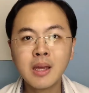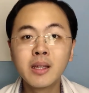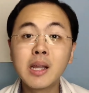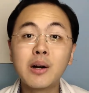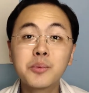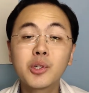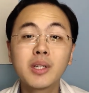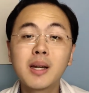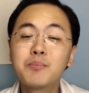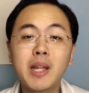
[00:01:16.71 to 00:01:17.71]
Now I'm sure
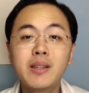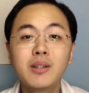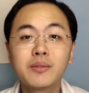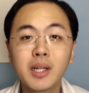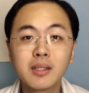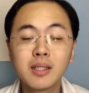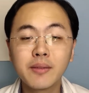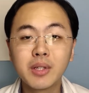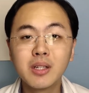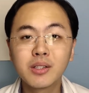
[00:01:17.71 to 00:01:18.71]
there are plenty of other
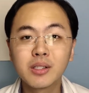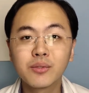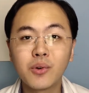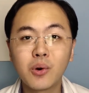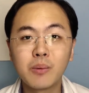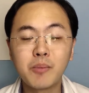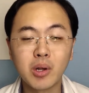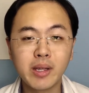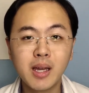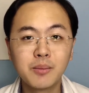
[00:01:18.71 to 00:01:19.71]
definitions for
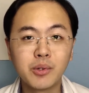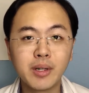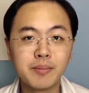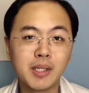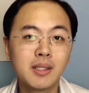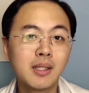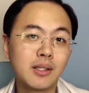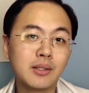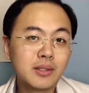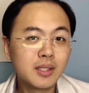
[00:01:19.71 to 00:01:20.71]
polyamory, but
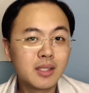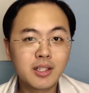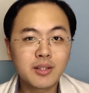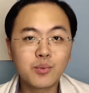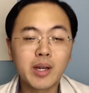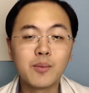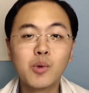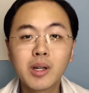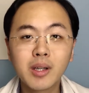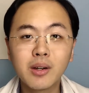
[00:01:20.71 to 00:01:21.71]
this is just what I'm
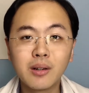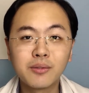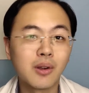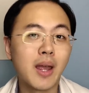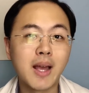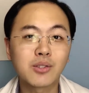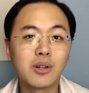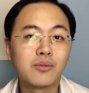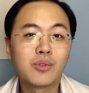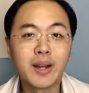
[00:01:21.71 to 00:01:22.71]
working off as
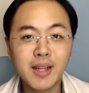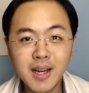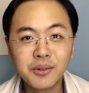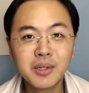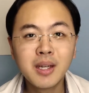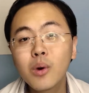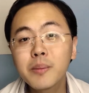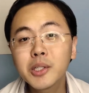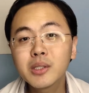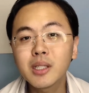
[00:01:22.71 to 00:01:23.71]
of right now. What
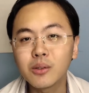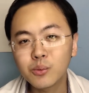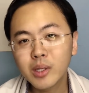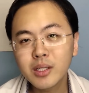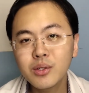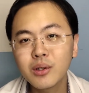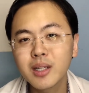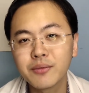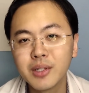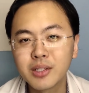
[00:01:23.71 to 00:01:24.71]
about yourself? What is your
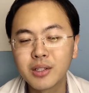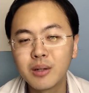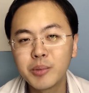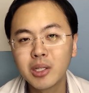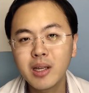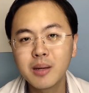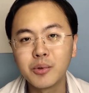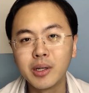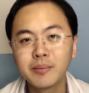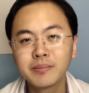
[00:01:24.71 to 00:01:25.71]
definition of
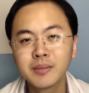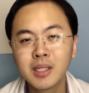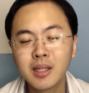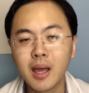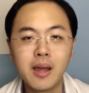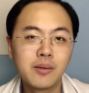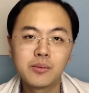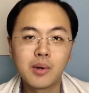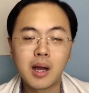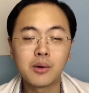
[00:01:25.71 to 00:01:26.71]
polyamory? And
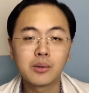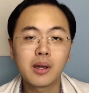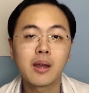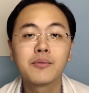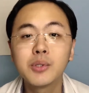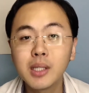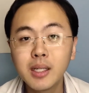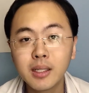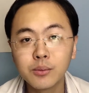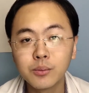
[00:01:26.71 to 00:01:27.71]
how have you seen
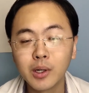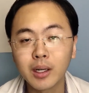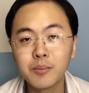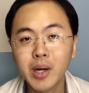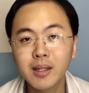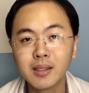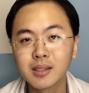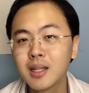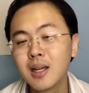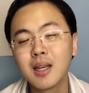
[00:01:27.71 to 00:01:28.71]
it work in
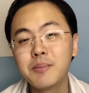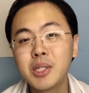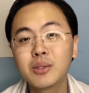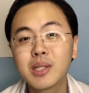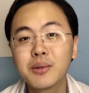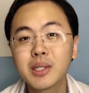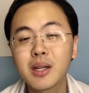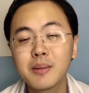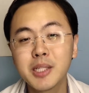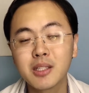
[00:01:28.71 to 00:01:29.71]
practice? Let me know down in the
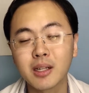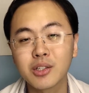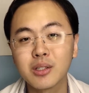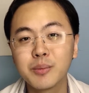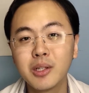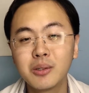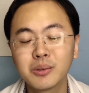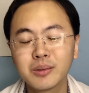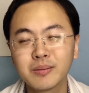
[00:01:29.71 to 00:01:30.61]
comment sections below.